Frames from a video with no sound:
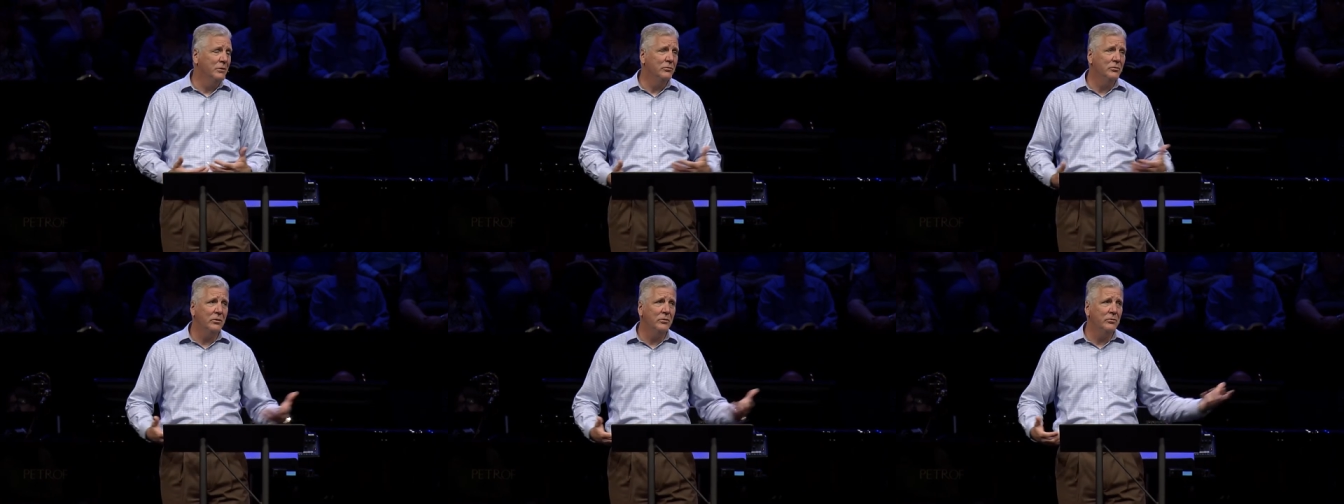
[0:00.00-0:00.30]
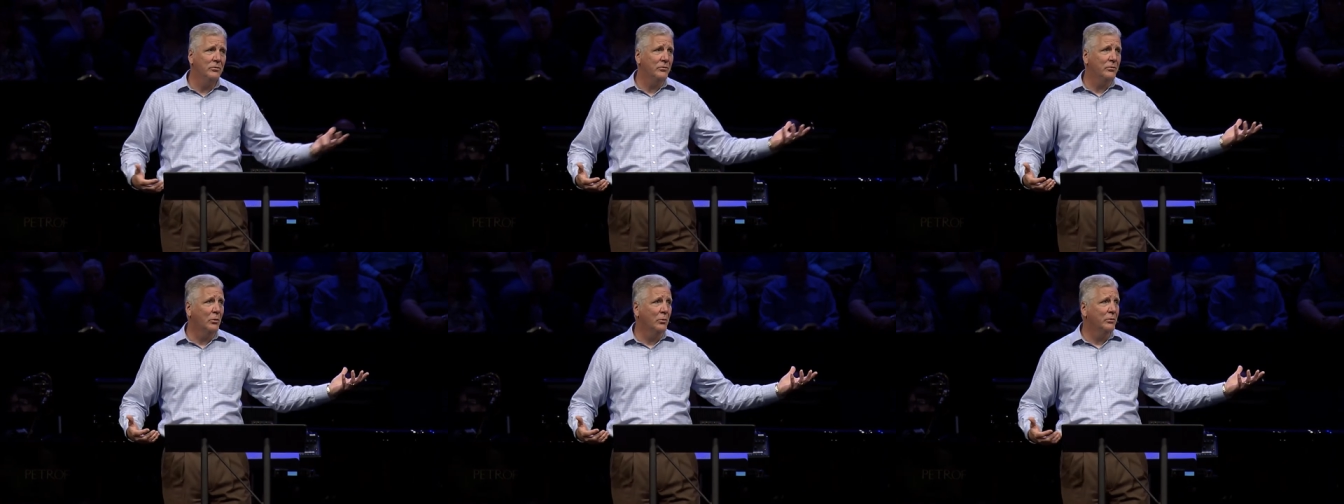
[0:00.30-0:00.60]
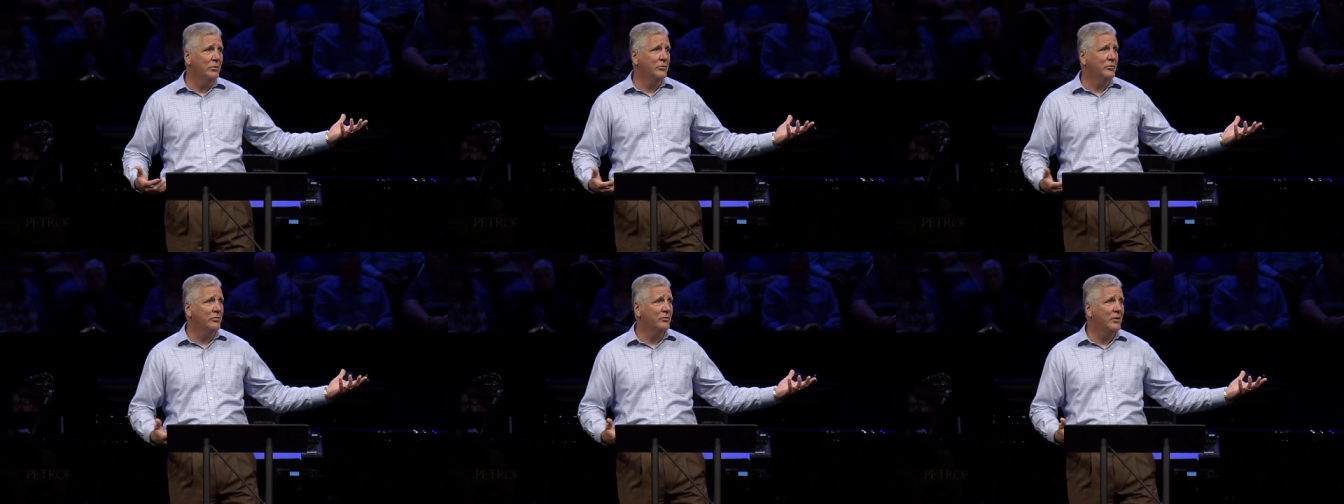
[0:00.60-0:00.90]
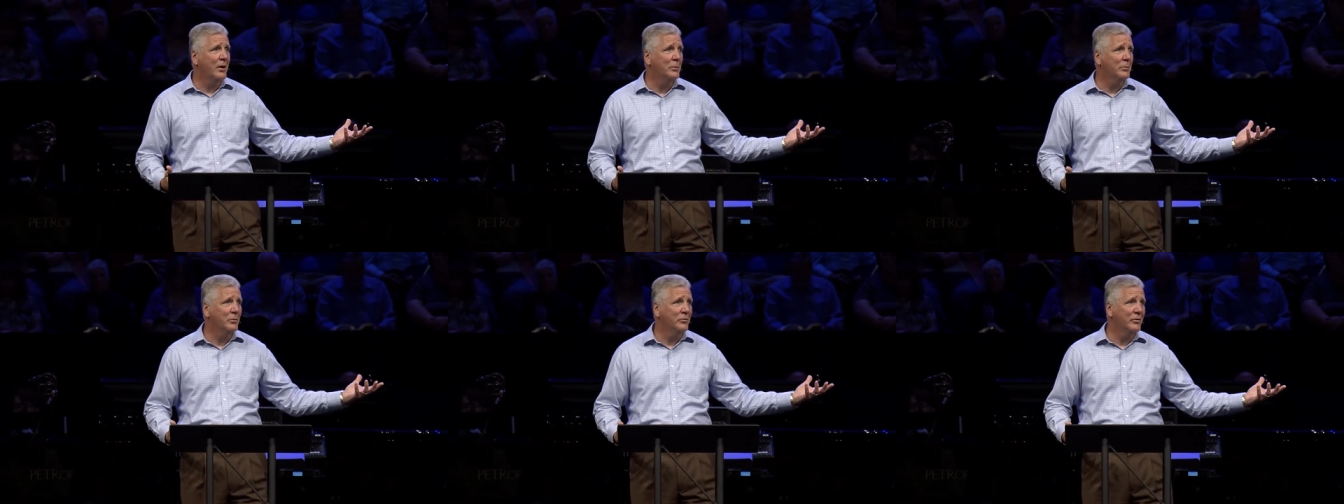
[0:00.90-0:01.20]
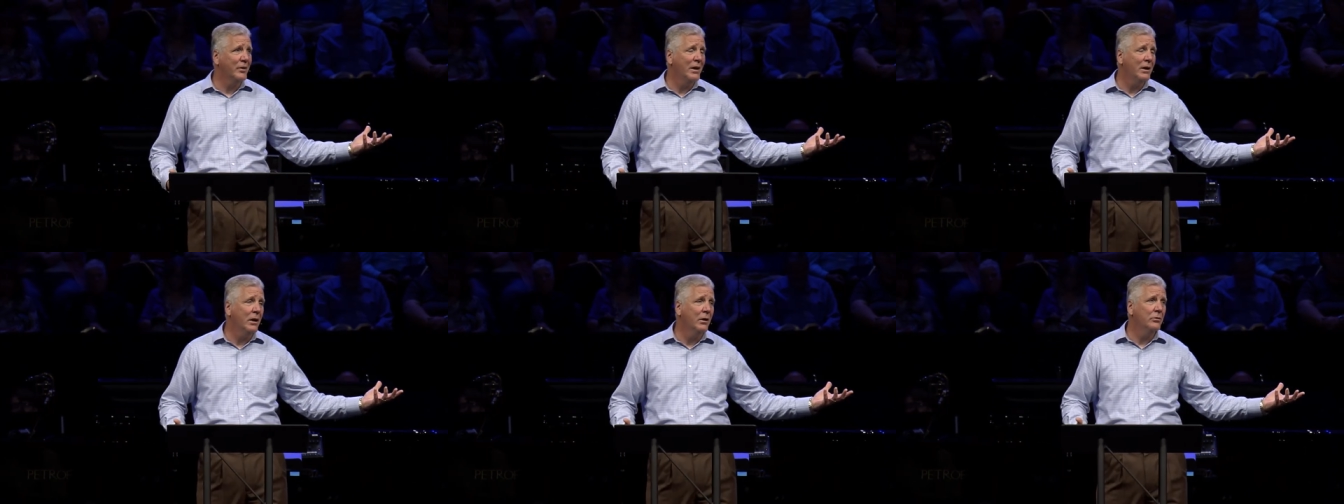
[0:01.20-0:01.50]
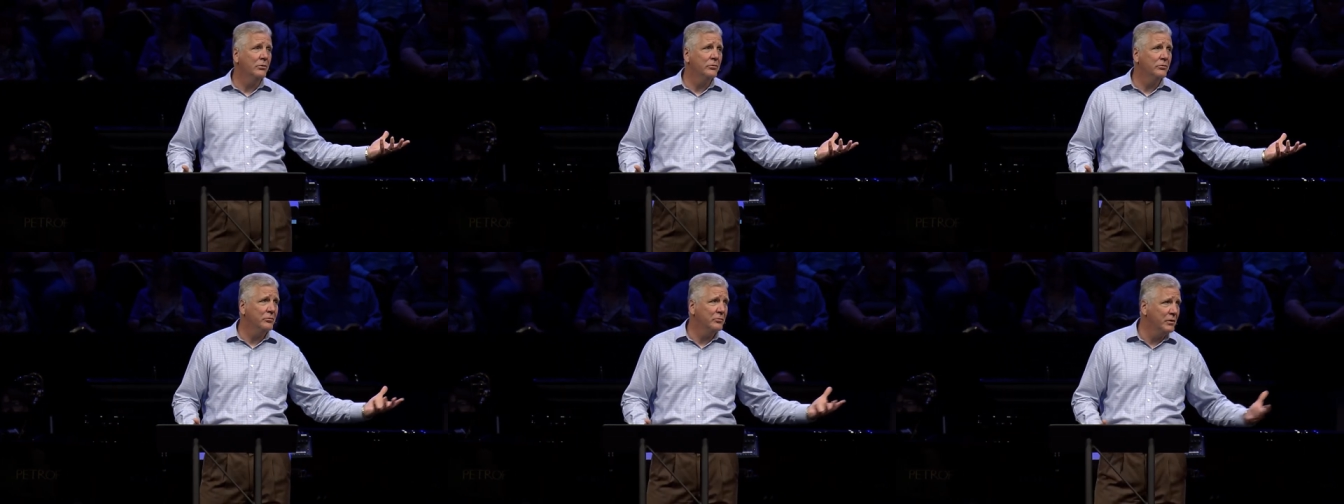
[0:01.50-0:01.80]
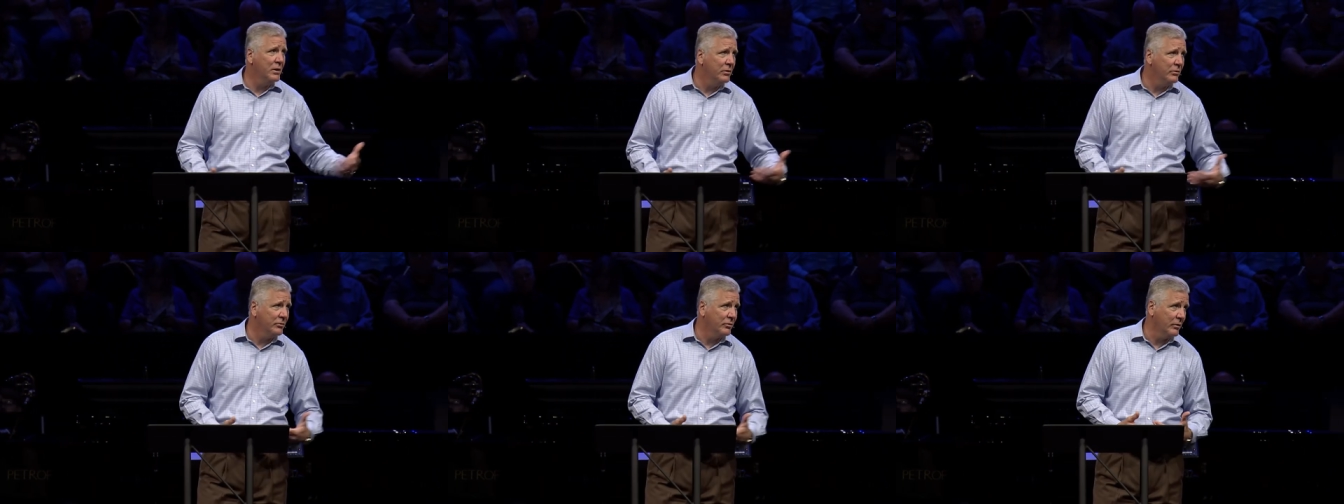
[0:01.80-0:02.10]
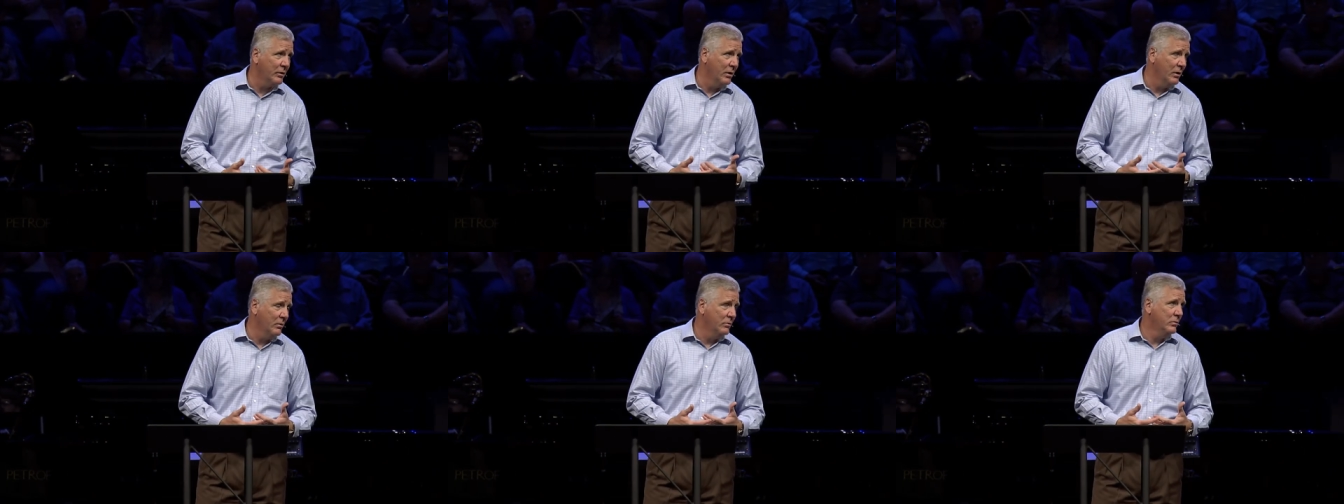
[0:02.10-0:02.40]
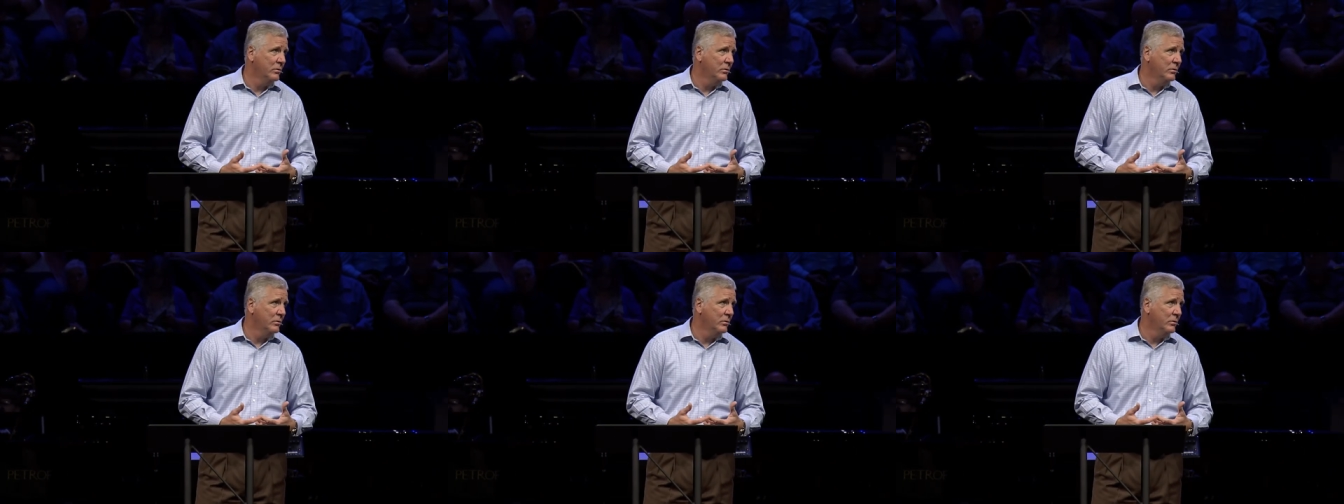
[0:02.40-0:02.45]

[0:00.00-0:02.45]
Jesus told his disciples that hundreds of years ago.